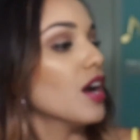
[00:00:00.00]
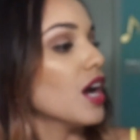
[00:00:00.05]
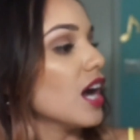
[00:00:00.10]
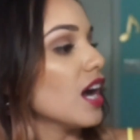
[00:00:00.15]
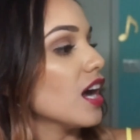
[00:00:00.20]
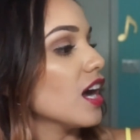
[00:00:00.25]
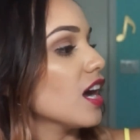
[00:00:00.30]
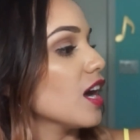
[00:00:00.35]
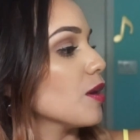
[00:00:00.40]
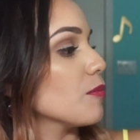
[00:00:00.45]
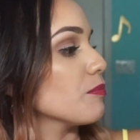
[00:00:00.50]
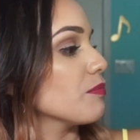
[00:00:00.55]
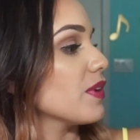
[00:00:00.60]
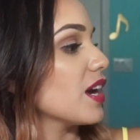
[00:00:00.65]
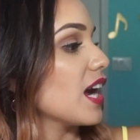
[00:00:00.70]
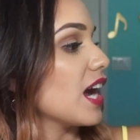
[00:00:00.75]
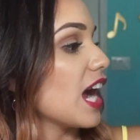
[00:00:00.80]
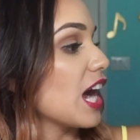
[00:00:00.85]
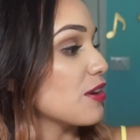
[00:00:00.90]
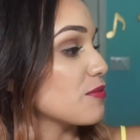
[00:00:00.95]

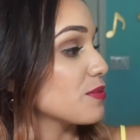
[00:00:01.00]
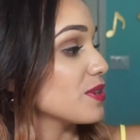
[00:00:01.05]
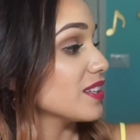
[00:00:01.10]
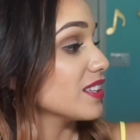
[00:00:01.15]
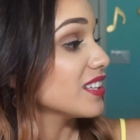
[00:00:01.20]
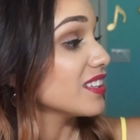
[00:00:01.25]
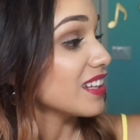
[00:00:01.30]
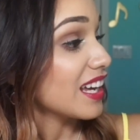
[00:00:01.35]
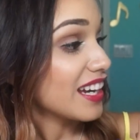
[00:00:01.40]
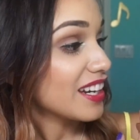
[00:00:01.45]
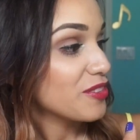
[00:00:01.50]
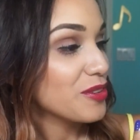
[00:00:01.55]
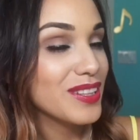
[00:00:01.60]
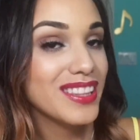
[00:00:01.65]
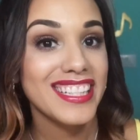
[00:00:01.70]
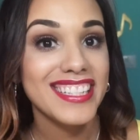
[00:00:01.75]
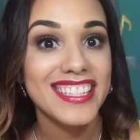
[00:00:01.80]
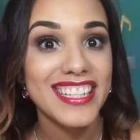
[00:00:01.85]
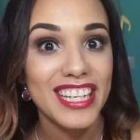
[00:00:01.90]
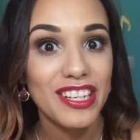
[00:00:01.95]
I really like what
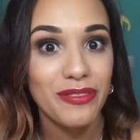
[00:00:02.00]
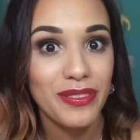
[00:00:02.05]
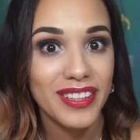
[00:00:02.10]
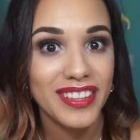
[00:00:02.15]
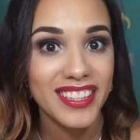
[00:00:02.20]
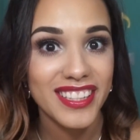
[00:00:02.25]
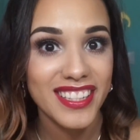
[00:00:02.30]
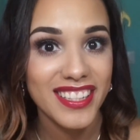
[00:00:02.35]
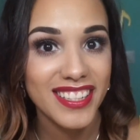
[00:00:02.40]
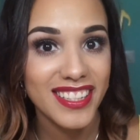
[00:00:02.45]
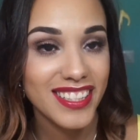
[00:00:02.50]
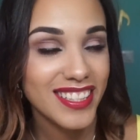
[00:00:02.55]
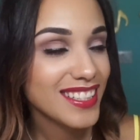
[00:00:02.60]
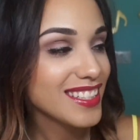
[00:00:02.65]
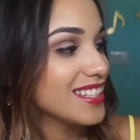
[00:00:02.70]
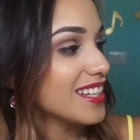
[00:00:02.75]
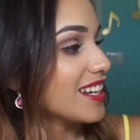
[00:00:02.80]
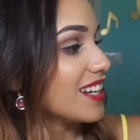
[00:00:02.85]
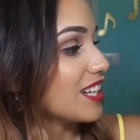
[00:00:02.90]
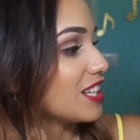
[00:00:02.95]
they did with
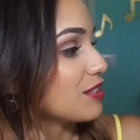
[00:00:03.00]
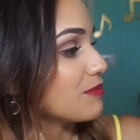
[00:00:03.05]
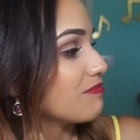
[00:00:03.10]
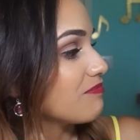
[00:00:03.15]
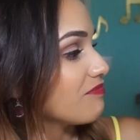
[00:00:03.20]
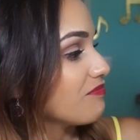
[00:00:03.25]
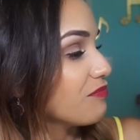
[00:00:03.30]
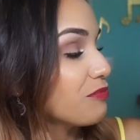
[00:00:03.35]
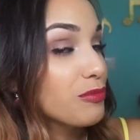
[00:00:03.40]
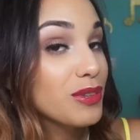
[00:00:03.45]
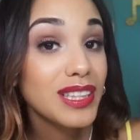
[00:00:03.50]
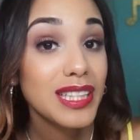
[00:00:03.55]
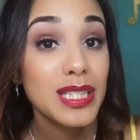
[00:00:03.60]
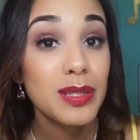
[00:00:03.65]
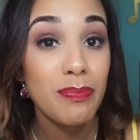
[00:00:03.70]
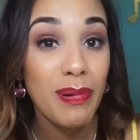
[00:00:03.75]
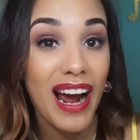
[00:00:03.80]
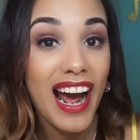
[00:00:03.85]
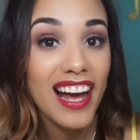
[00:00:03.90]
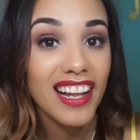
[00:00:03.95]
this
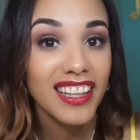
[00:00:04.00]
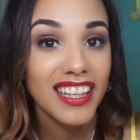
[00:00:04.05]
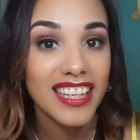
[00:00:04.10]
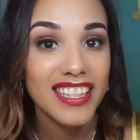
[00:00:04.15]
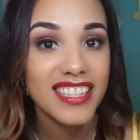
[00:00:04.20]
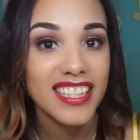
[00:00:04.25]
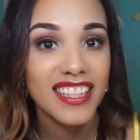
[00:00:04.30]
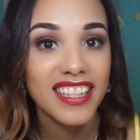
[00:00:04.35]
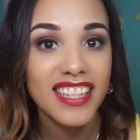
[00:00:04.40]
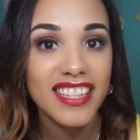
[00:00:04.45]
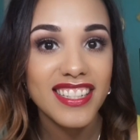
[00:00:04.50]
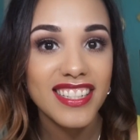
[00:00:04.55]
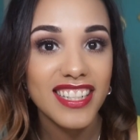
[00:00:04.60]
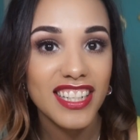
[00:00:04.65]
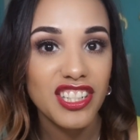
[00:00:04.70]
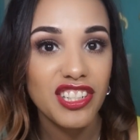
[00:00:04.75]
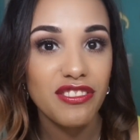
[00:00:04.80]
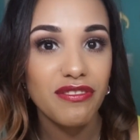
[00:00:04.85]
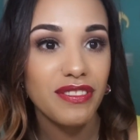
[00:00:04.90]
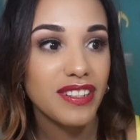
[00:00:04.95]
palette. They did
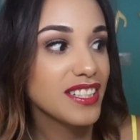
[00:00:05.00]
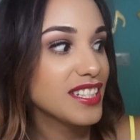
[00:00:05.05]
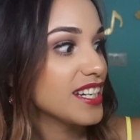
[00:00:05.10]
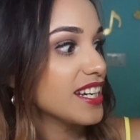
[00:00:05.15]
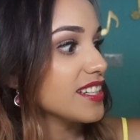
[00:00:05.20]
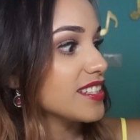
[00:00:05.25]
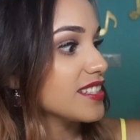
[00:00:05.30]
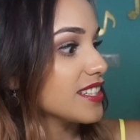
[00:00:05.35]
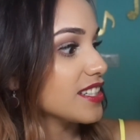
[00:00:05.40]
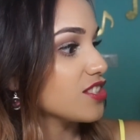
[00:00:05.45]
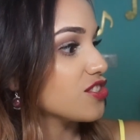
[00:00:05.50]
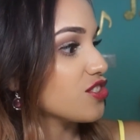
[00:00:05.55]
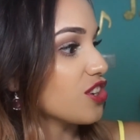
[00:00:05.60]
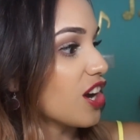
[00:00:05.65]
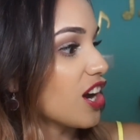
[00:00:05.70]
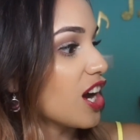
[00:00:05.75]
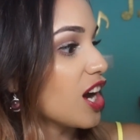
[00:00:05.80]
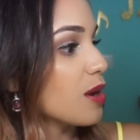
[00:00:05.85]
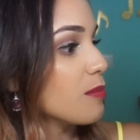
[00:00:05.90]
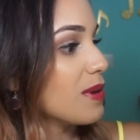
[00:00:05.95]
such a fantastic
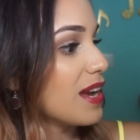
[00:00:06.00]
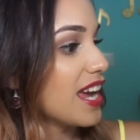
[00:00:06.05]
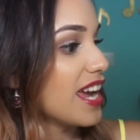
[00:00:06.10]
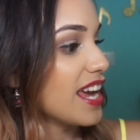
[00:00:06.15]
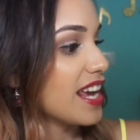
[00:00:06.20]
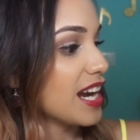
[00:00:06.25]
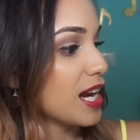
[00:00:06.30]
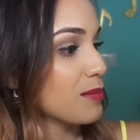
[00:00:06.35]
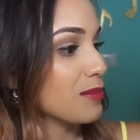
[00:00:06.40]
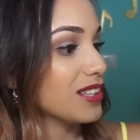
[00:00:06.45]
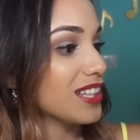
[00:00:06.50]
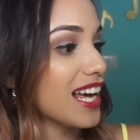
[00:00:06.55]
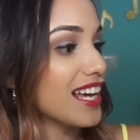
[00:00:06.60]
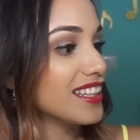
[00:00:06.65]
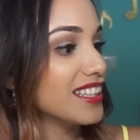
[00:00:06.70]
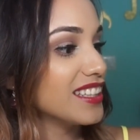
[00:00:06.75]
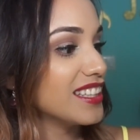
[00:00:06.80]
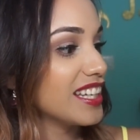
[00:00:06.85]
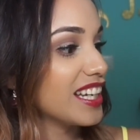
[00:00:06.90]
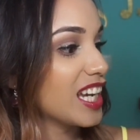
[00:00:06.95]
job, and I'm
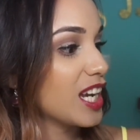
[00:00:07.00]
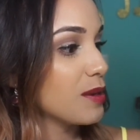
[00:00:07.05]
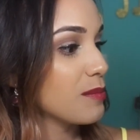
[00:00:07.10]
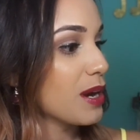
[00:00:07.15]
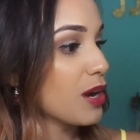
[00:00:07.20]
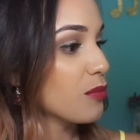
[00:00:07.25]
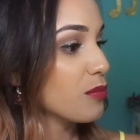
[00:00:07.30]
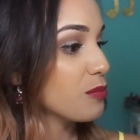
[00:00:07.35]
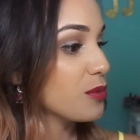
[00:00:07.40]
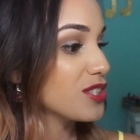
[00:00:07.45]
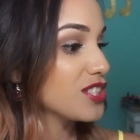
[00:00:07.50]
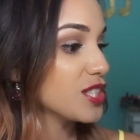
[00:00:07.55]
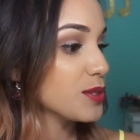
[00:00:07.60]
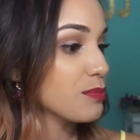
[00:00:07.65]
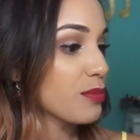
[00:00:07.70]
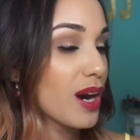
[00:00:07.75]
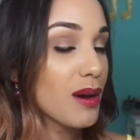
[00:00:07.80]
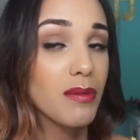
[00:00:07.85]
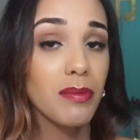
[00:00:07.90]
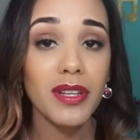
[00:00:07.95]
glad that they came out, which is
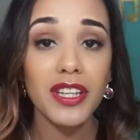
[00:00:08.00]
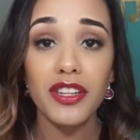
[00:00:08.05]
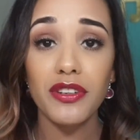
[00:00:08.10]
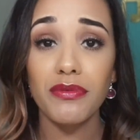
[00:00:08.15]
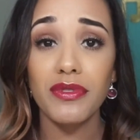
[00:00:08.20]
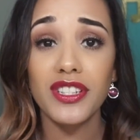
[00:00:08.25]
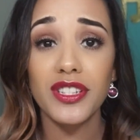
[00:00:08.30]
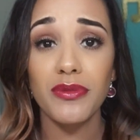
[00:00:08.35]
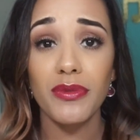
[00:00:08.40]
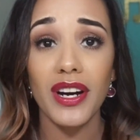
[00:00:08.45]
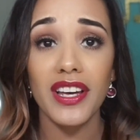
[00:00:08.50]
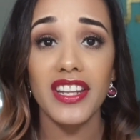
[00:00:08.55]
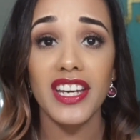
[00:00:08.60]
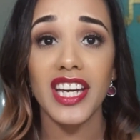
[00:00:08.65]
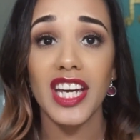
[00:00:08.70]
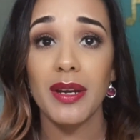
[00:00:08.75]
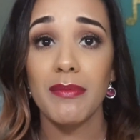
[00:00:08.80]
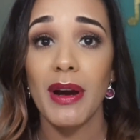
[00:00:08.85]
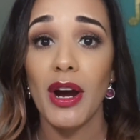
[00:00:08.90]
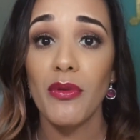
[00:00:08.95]
probably the reason why they
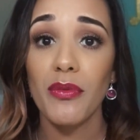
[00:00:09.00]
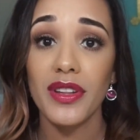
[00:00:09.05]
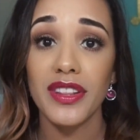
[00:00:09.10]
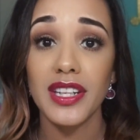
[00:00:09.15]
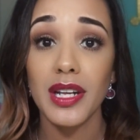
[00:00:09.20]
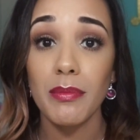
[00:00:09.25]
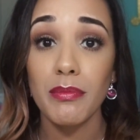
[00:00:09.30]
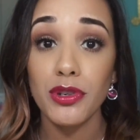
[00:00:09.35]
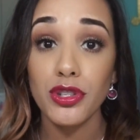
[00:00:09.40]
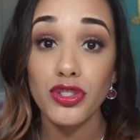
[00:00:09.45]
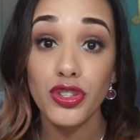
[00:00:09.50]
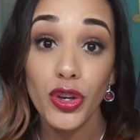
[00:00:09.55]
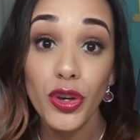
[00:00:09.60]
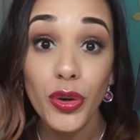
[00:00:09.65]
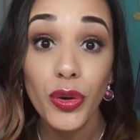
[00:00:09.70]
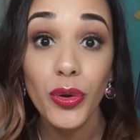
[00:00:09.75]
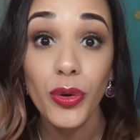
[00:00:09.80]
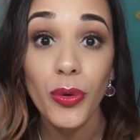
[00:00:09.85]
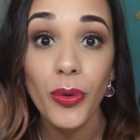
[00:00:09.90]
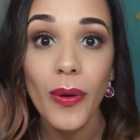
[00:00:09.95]
came out with number
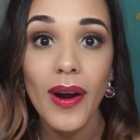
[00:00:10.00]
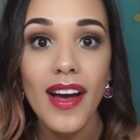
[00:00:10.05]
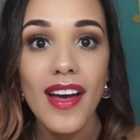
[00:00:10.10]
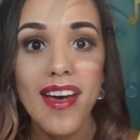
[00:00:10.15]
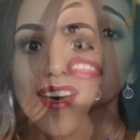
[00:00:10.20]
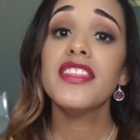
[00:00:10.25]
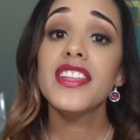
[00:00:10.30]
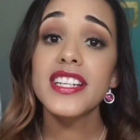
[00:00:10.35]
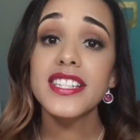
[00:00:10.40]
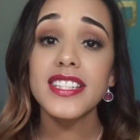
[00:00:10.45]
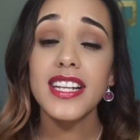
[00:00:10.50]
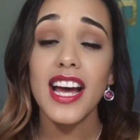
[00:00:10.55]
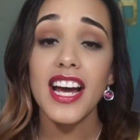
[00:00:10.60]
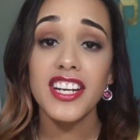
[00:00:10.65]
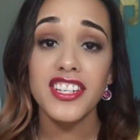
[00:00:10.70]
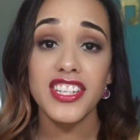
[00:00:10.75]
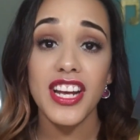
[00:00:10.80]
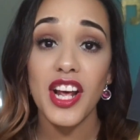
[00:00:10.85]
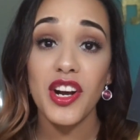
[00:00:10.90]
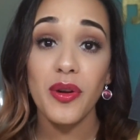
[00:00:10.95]
2. This
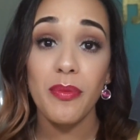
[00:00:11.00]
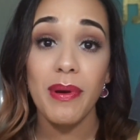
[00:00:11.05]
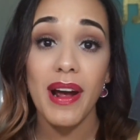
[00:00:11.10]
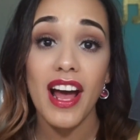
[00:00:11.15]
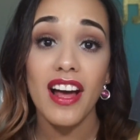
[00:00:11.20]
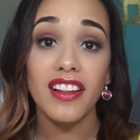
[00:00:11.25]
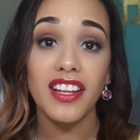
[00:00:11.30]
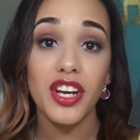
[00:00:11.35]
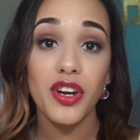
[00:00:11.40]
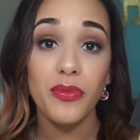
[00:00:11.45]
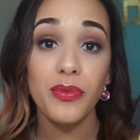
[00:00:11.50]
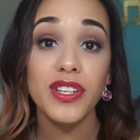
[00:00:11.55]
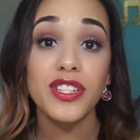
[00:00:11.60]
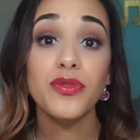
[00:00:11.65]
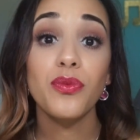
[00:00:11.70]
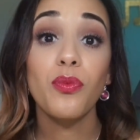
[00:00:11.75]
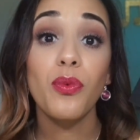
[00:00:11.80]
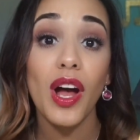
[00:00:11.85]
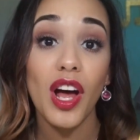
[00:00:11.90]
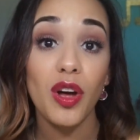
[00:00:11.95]
eyeshadow palette
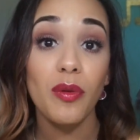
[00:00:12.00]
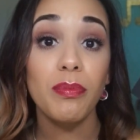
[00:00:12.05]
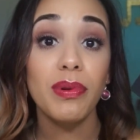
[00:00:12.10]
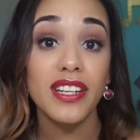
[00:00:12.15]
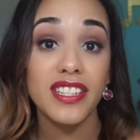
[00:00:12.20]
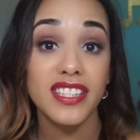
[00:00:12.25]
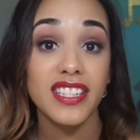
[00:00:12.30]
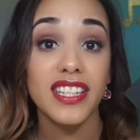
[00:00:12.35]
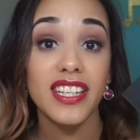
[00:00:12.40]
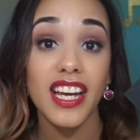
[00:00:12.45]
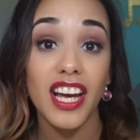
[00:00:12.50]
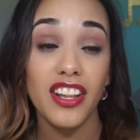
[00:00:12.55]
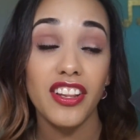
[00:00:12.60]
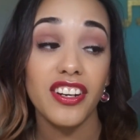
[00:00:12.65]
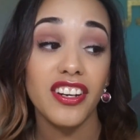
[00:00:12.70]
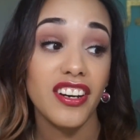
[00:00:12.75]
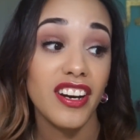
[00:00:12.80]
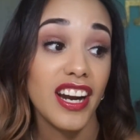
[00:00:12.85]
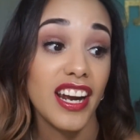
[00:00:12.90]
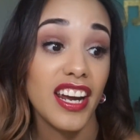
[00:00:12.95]
was well put
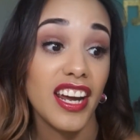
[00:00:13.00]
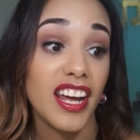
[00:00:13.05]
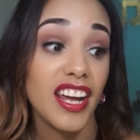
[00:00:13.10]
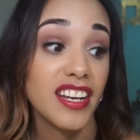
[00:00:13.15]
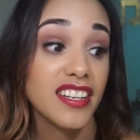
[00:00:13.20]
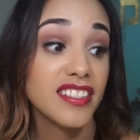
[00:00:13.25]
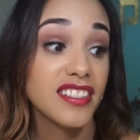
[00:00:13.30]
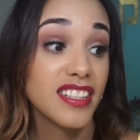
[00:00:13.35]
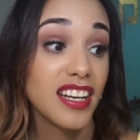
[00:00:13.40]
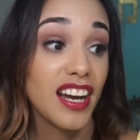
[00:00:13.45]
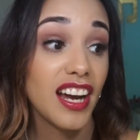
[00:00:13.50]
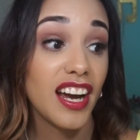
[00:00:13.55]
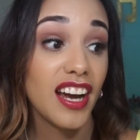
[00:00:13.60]
together, and